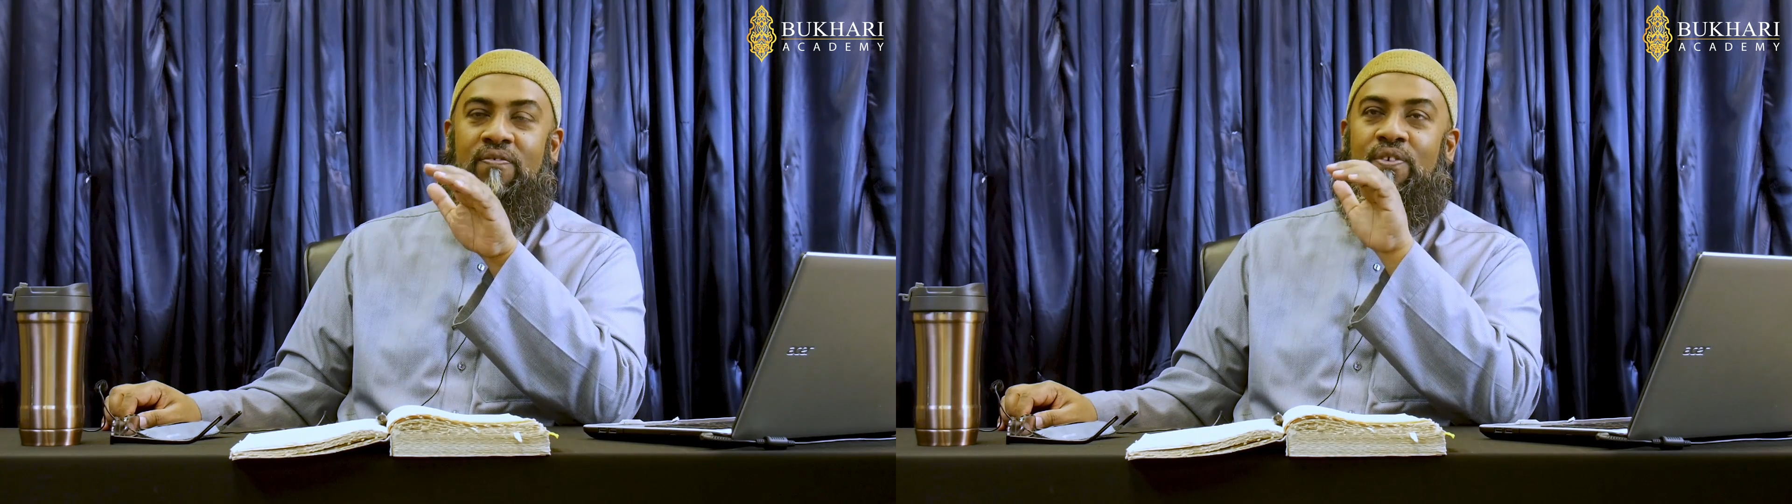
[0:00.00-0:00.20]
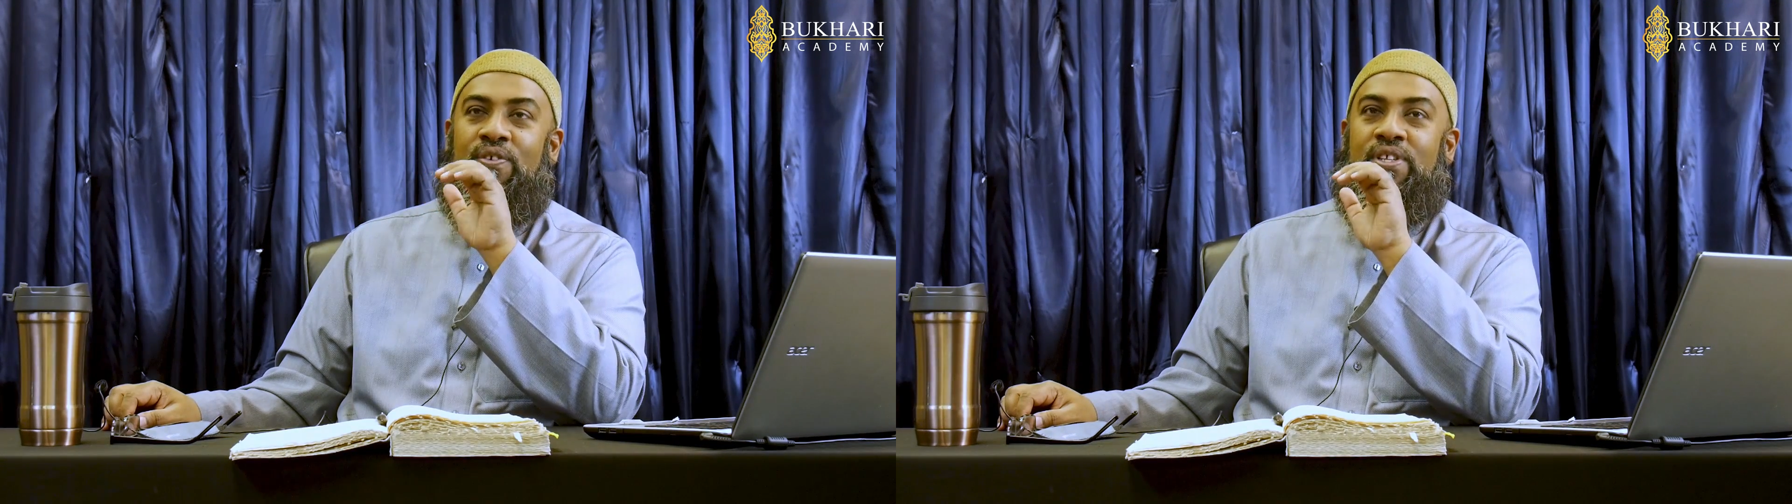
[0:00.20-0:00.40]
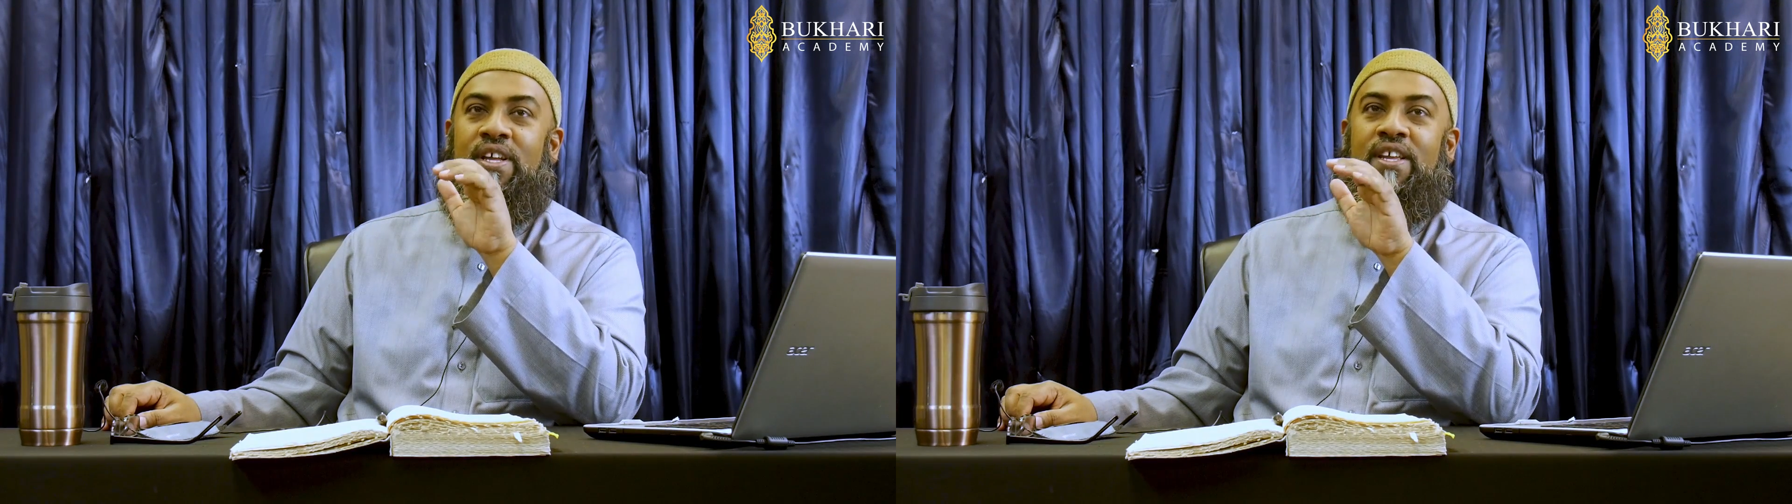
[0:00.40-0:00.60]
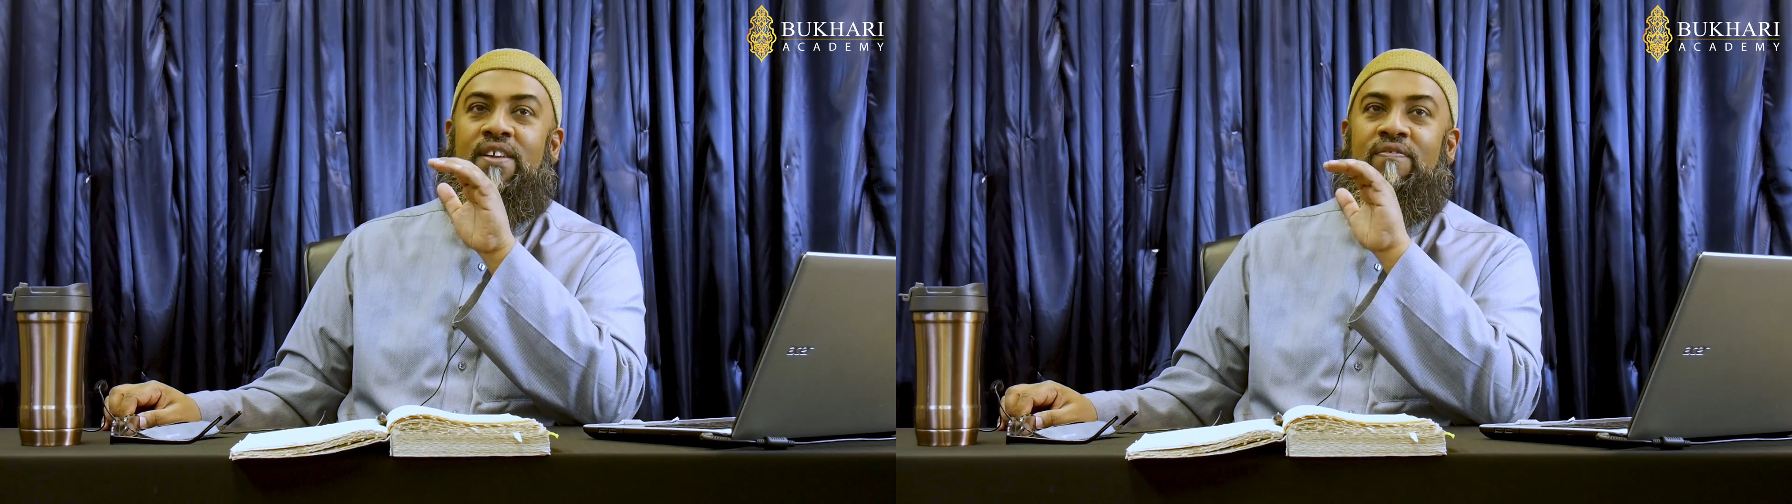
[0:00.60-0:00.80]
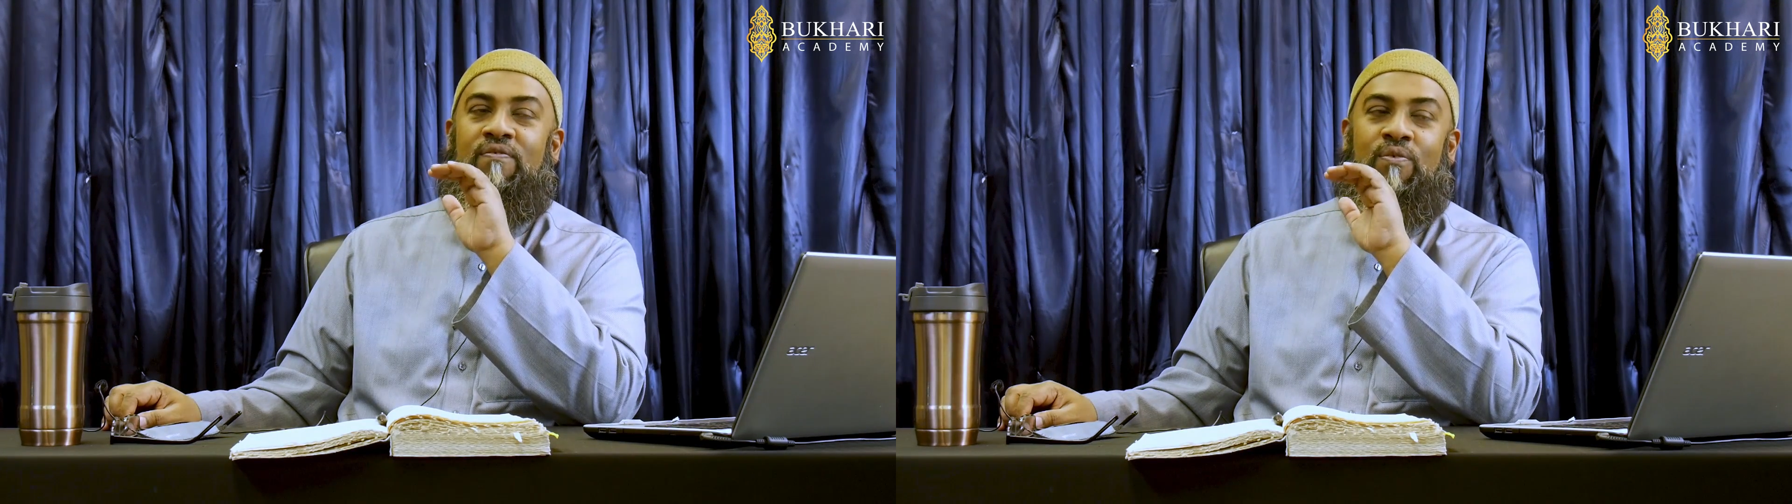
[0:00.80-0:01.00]
if you
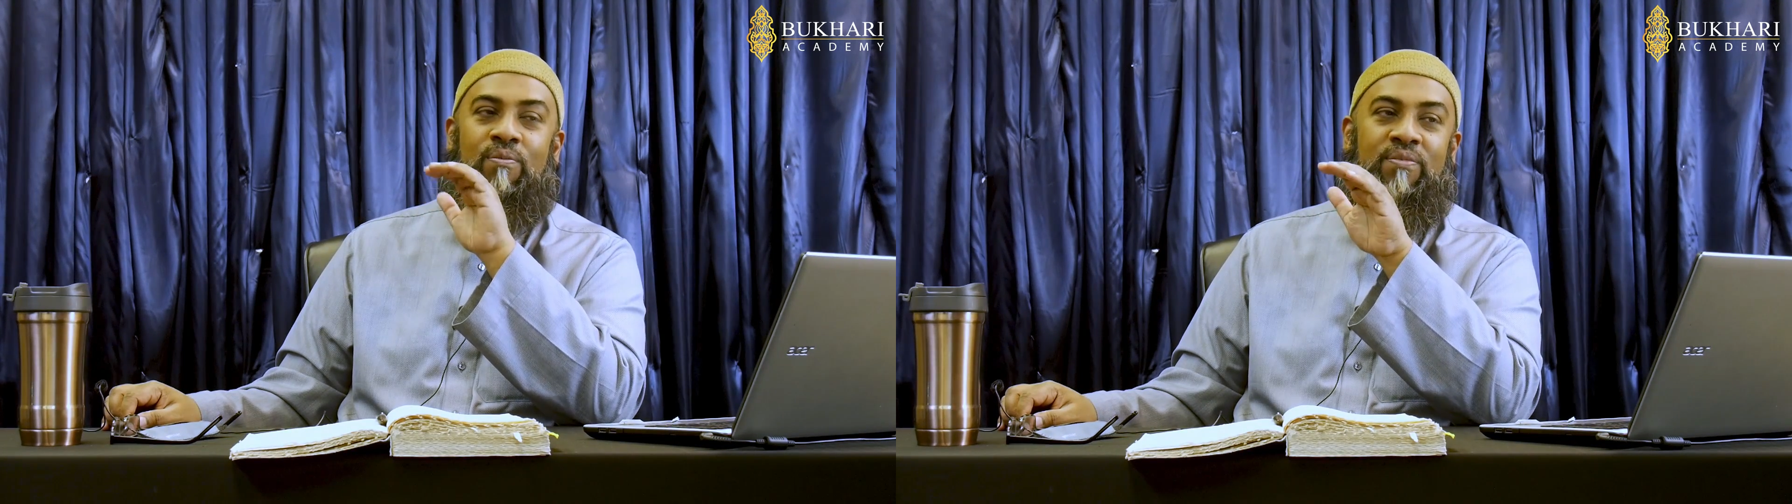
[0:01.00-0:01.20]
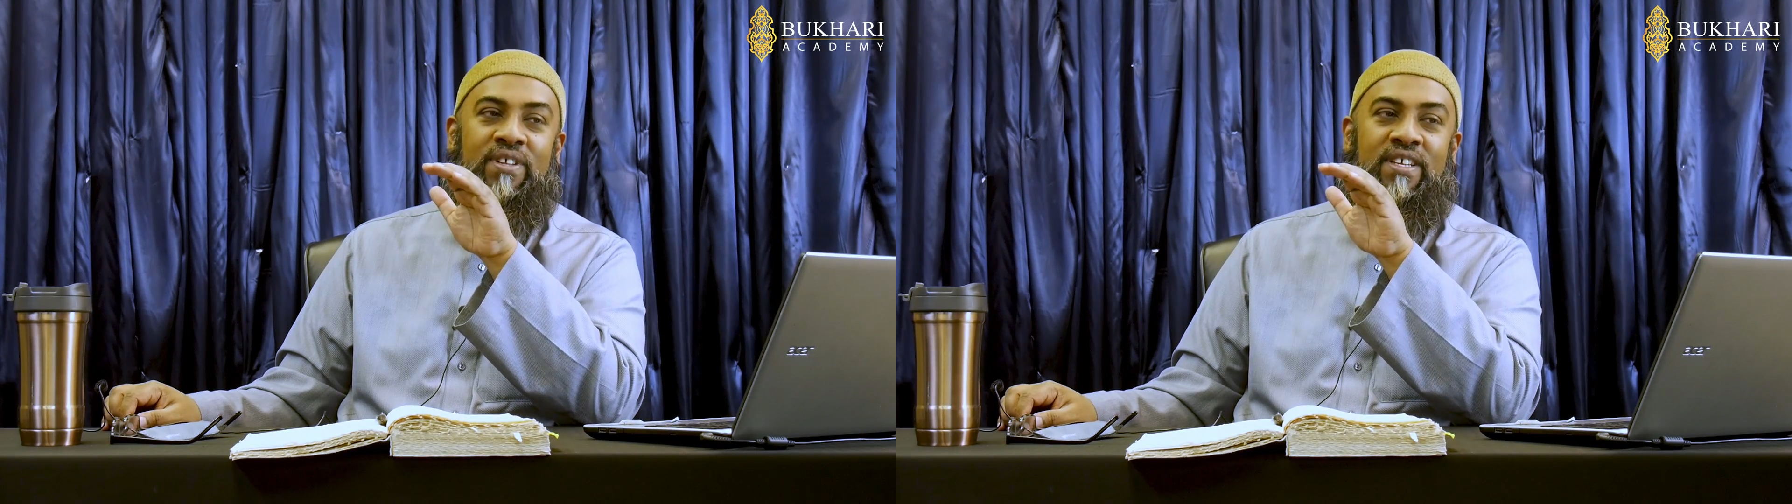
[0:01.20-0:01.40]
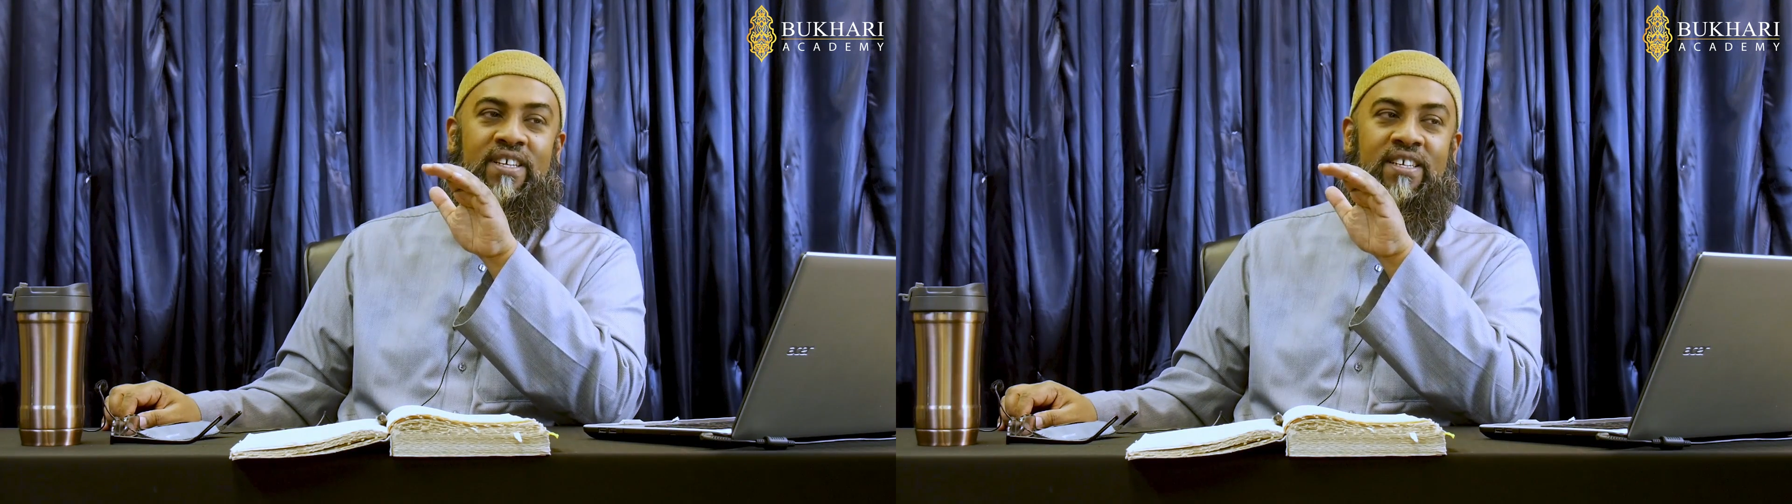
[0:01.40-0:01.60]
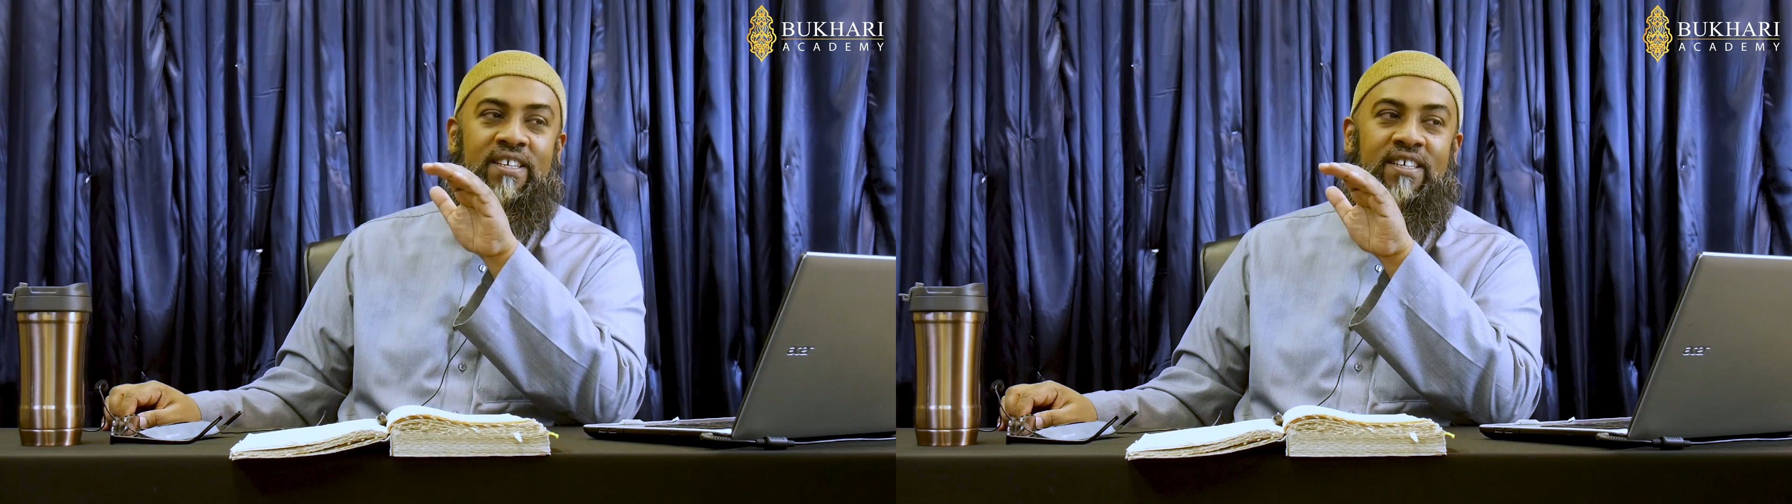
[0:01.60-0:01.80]
study it formally,